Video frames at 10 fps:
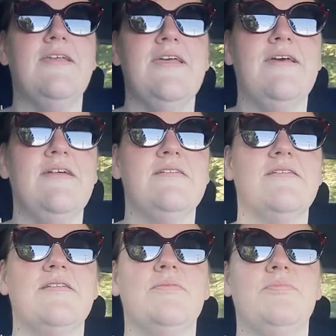get,
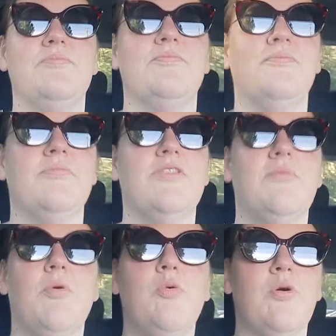the
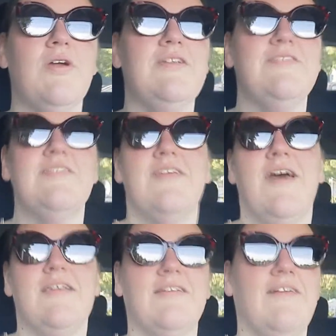more it's just
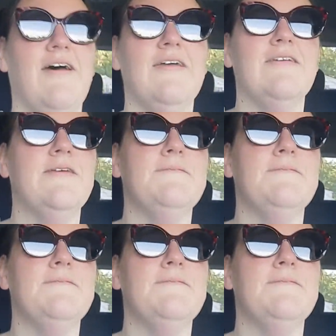kind of like